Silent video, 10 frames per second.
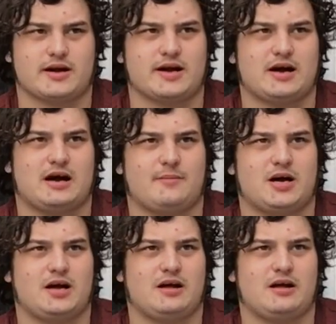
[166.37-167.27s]

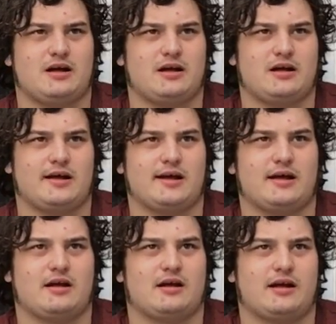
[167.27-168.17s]
comma
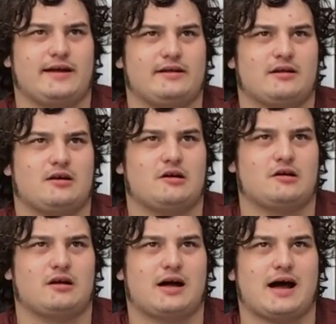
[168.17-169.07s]
and
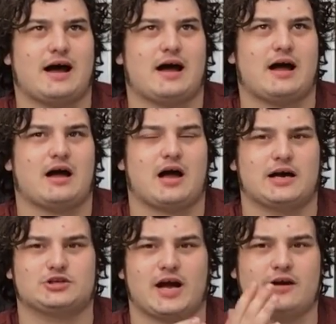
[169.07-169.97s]

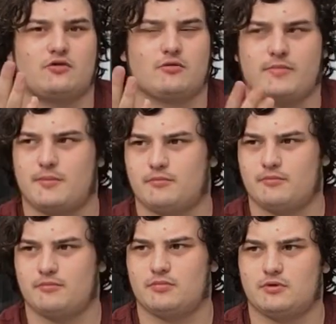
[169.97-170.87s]
actually I don't remember
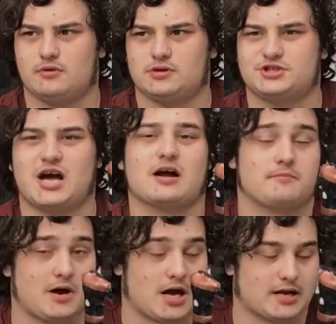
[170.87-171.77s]

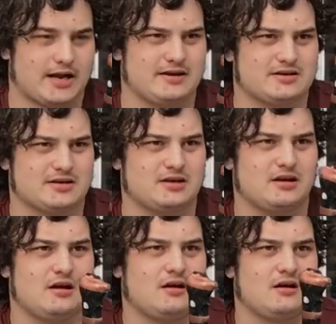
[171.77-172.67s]
chakmak, and
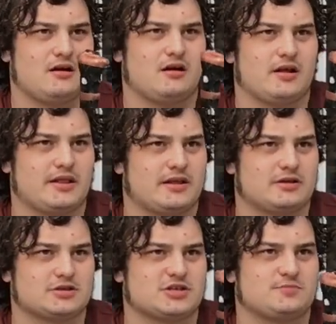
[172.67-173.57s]

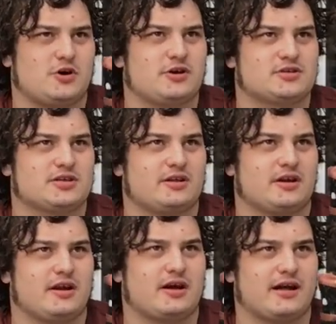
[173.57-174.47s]
there's a small
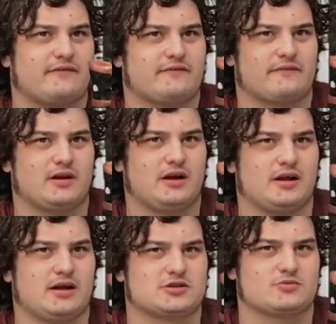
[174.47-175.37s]
utility knife
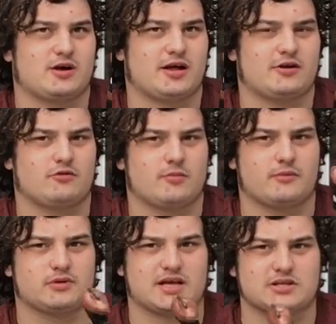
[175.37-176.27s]
as well. I don't remember
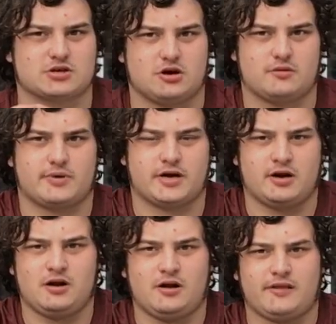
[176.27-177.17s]
what that's called, but
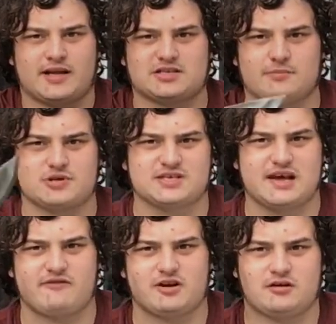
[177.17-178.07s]
that's number
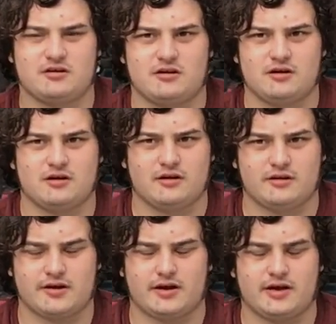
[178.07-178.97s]
7,
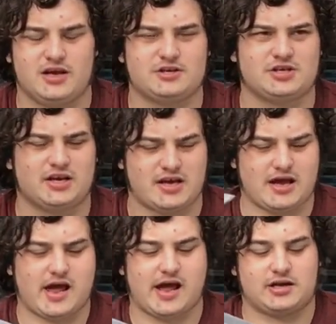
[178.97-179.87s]
the
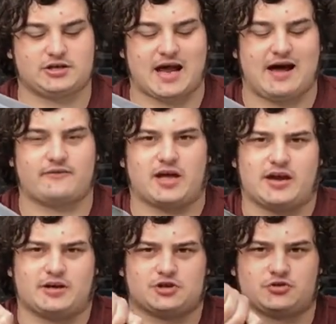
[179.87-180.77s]
EGKH
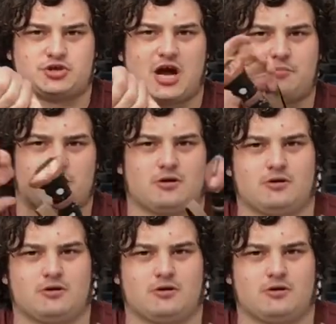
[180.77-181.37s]
Afghan issue chopper.